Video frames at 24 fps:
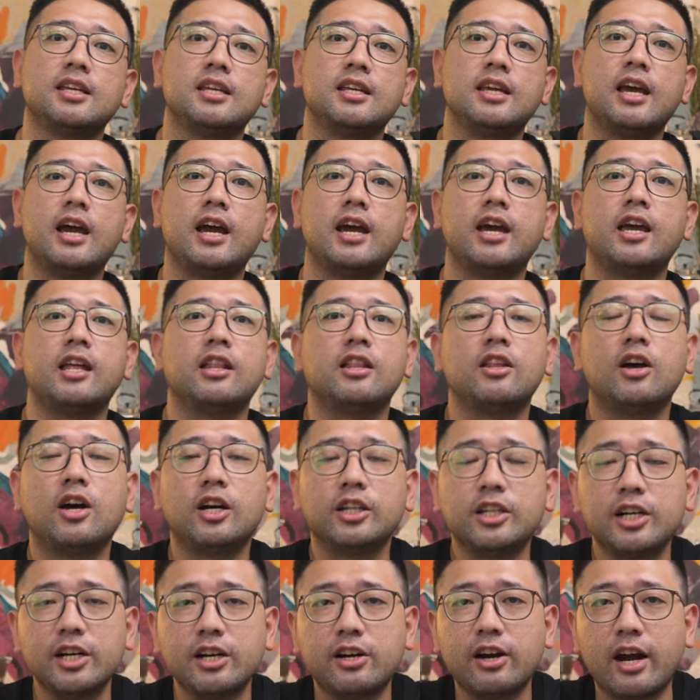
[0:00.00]
yeah, and
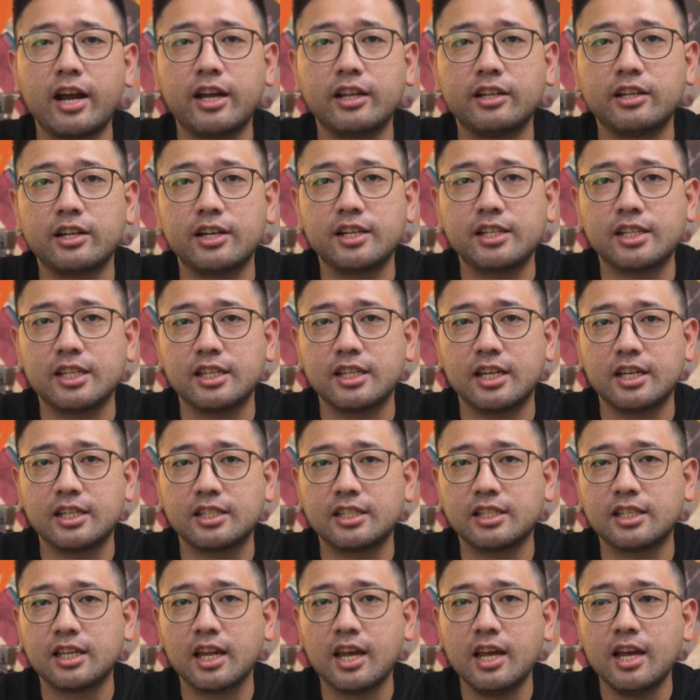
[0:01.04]
other grinders in
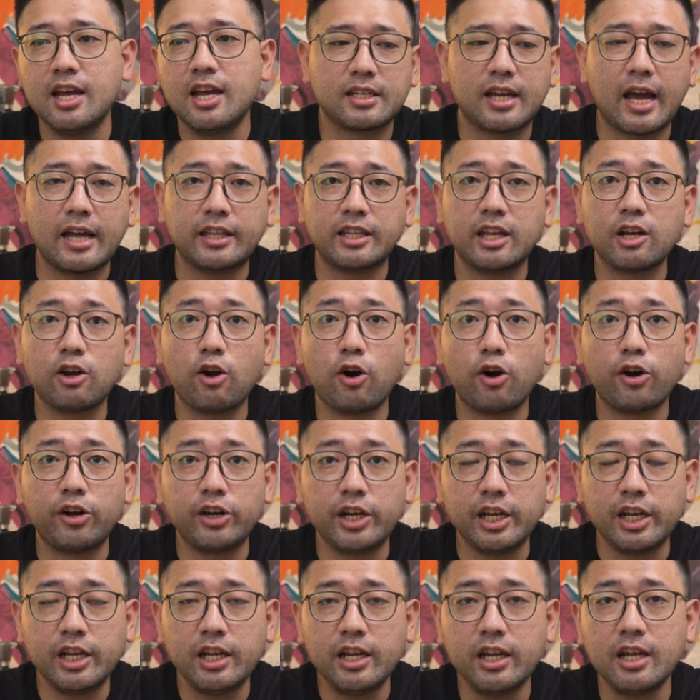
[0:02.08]
its
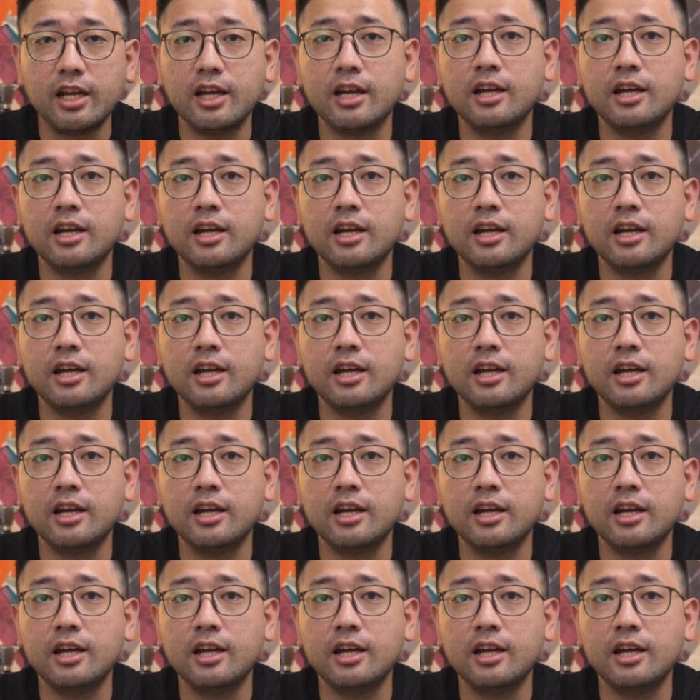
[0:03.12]
category.